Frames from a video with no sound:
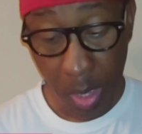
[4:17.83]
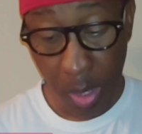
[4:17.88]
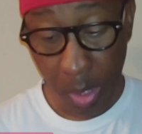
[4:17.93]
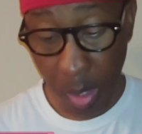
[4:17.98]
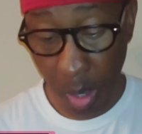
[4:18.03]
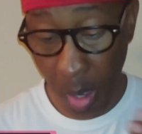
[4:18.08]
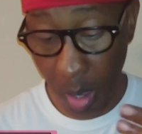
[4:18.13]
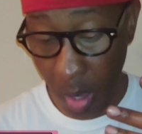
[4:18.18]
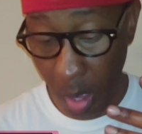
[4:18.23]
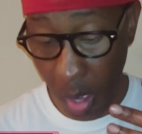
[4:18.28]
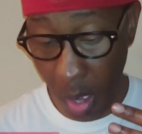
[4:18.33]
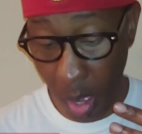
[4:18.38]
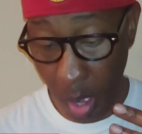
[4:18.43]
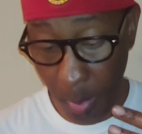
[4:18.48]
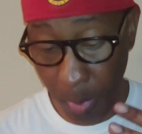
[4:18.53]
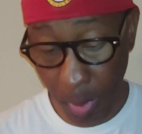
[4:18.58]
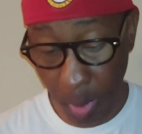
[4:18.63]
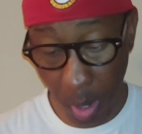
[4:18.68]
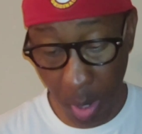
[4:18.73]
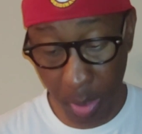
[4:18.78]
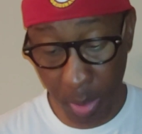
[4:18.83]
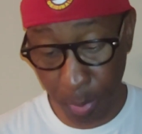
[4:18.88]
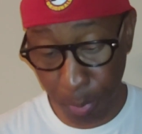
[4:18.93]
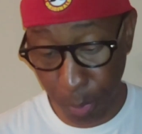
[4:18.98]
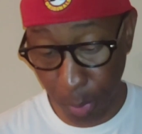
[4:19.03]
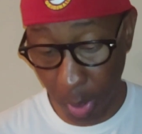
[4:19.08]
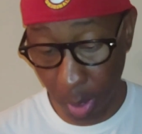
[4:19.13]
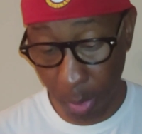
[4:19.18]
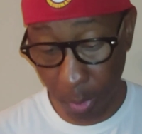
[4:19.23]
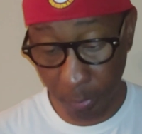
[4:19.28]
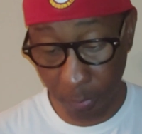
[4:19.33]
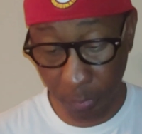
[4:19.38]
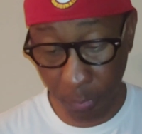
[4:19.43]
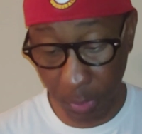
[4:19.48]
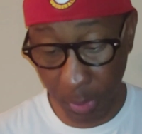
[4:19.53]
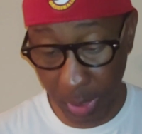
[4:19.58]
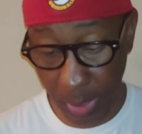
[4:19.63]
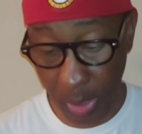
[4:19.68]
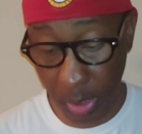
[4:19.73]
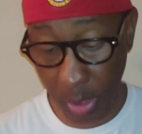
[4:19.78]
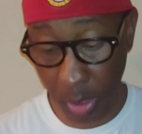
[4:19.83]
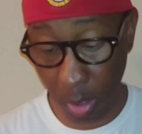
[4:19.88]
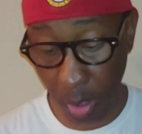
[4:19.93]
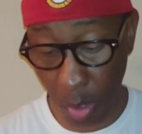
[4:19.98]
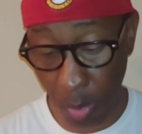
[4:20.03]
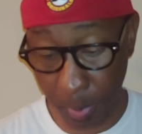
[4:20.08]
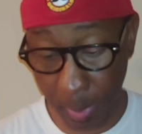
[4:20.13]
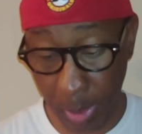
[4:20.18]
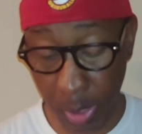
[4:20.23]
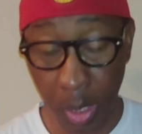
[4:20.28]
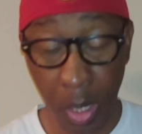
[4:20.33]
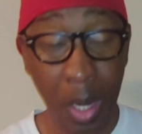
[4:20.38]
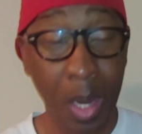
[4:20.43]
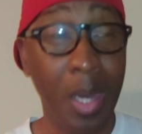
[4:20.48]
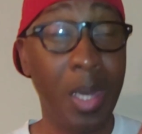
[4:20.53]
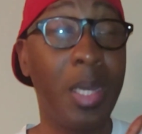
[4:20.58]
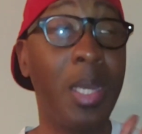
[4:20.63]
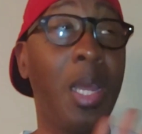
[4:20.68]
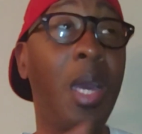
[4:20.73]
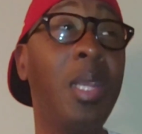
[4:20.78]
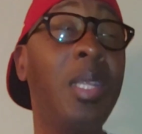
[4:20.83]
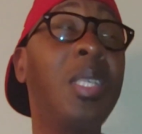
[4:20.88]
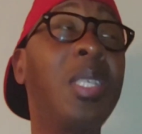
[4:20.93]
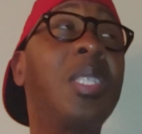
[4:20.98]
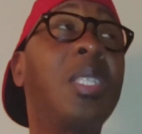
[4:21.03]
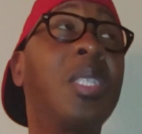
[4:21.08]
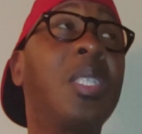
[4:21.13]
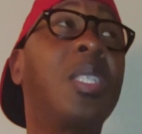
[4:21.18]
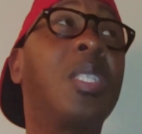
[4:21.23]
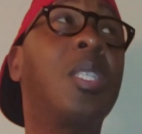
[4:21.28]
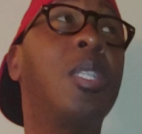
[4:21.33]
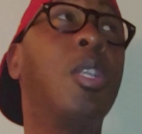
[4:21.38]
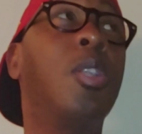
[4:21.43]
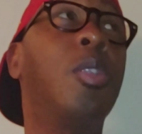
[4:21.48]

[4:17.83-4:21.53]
Car- um, Karlie brought her friend Kiyomi. Now this is